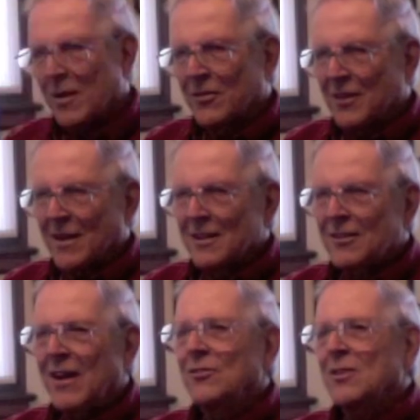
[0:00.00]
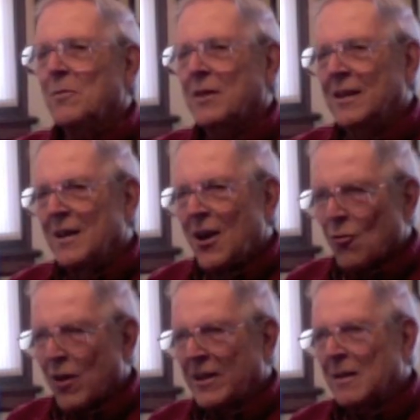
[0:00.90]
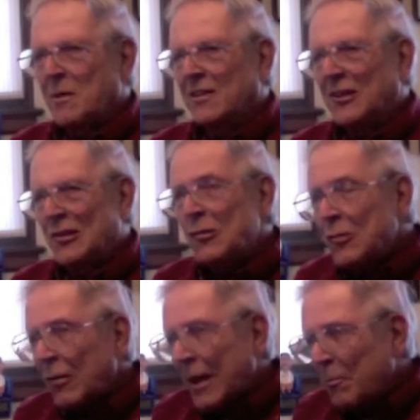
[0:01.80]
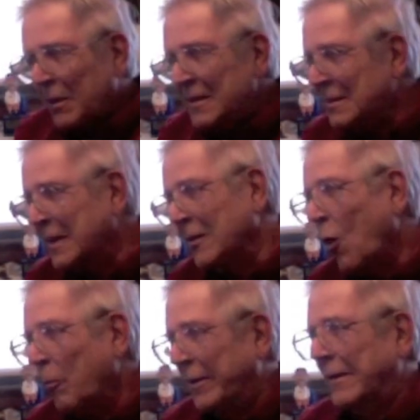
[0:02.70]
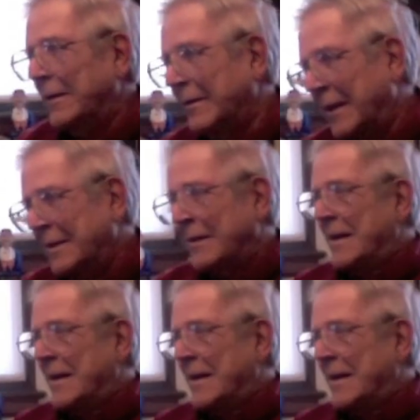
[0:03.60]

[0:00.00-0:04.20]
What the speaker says: to suddenly have somebody write to me and say, you know, that place didn't open until 1992.